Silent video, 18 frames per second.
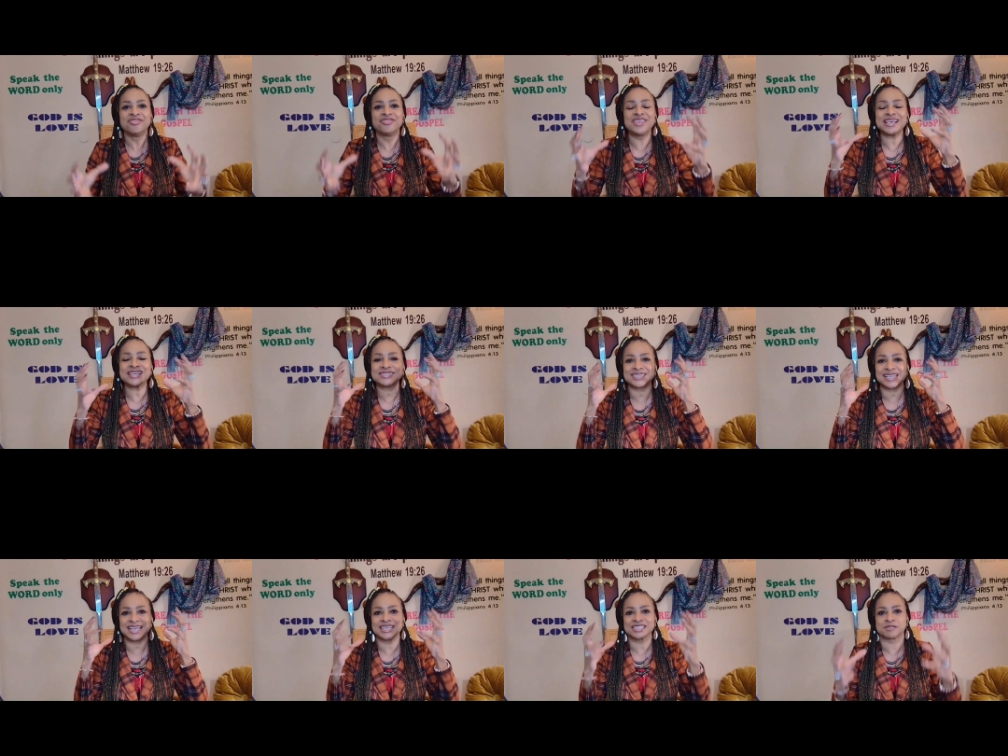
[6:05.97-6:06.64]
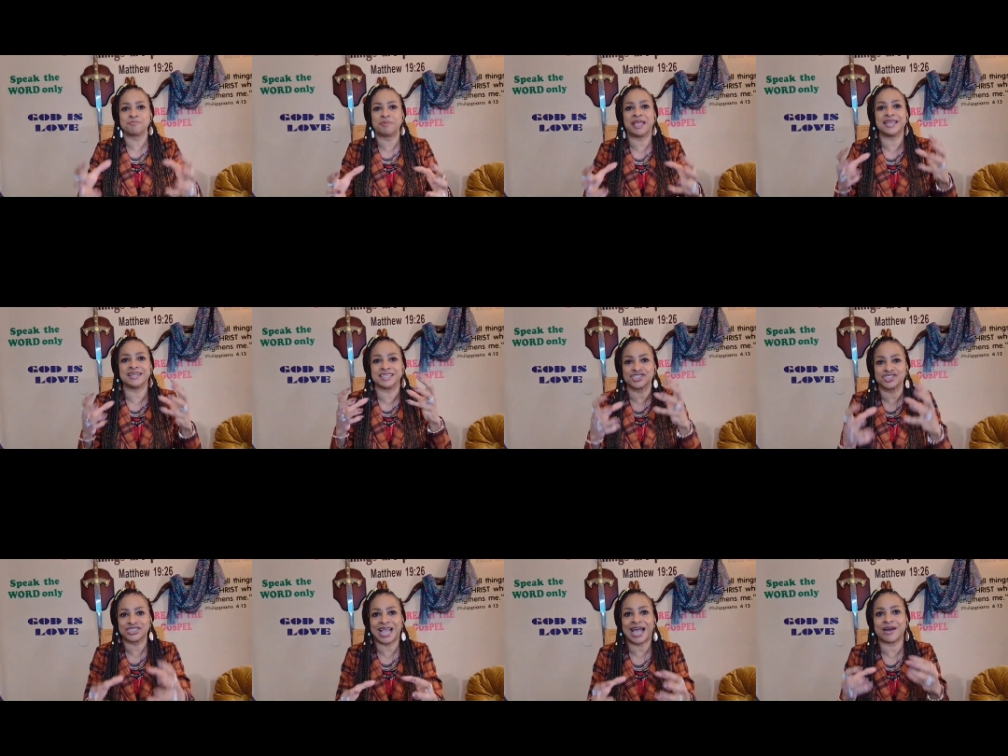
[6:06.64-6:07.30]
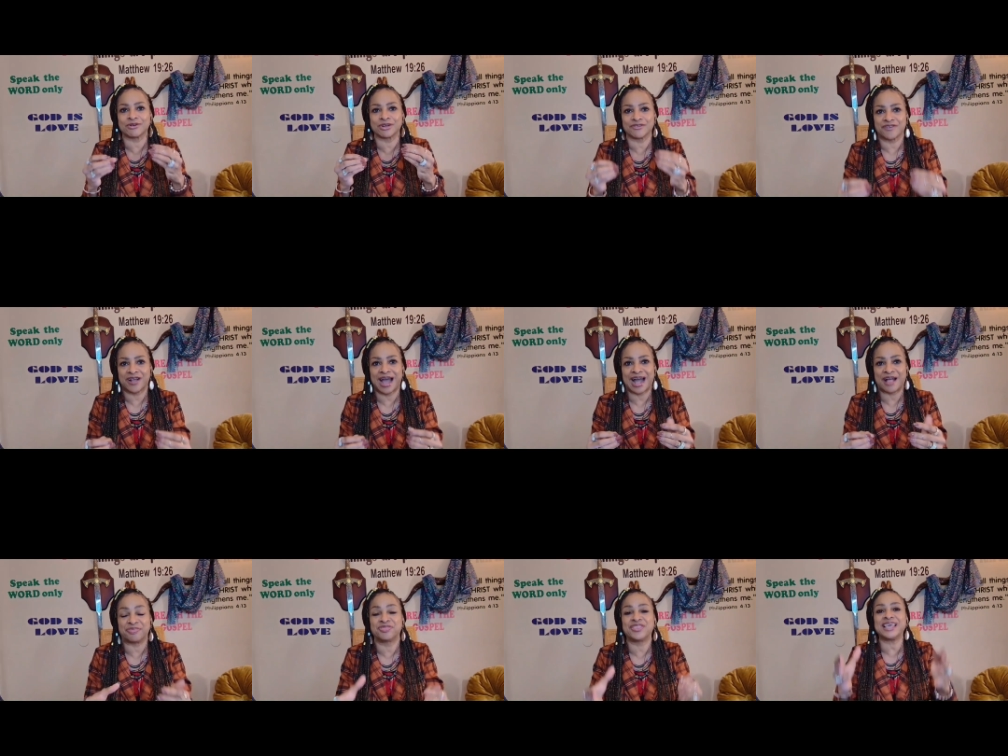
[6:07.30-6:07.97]
This is being a child of
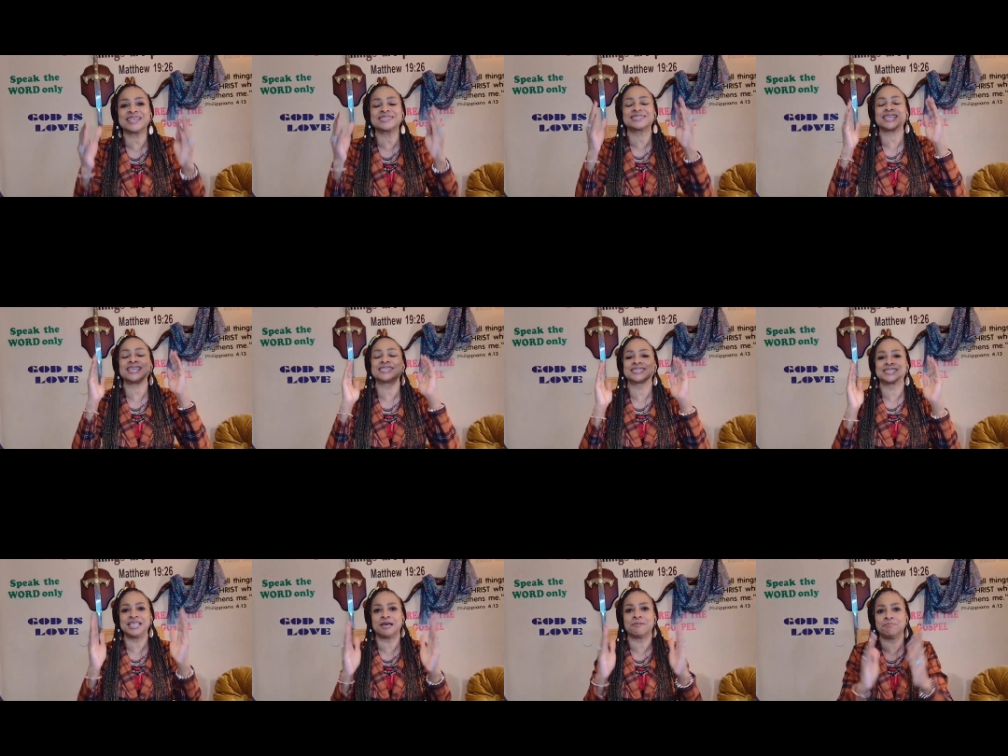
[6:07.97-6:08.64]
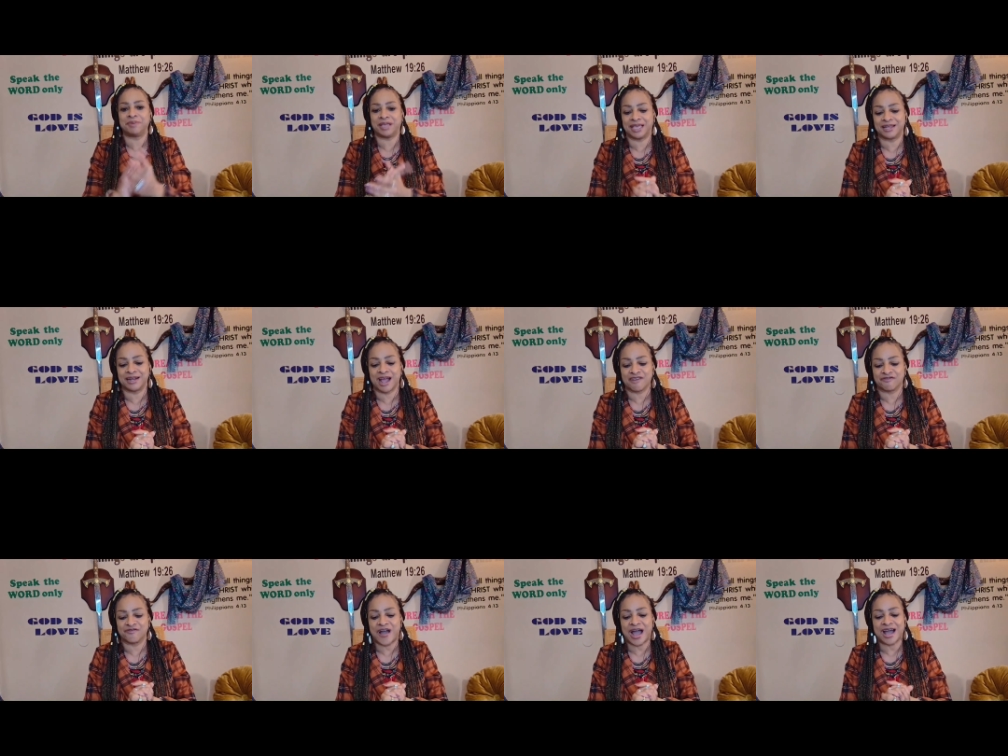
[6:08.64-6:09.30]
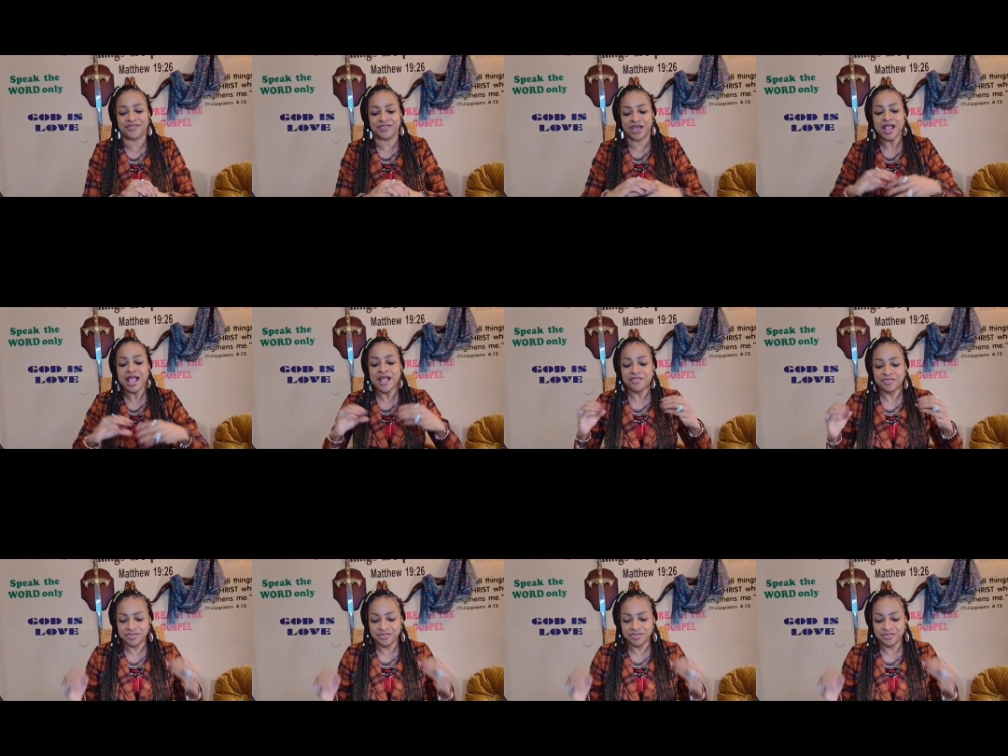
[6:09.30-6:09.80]
God. This is him being our Father.